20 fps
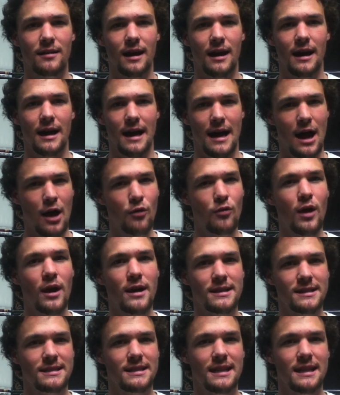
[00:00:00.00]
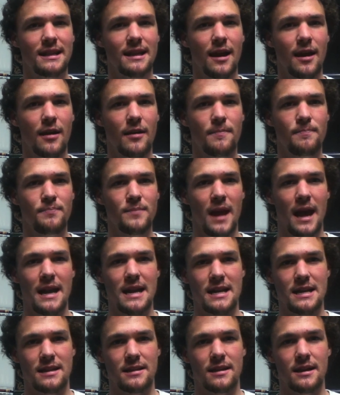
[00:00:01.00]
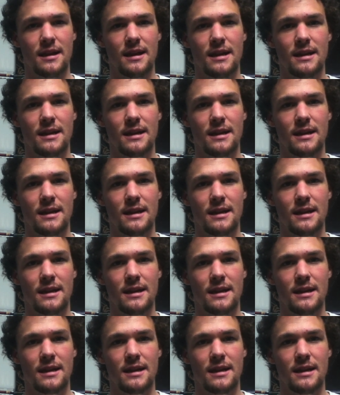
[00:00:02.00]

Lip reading: Elrond is sitting there and he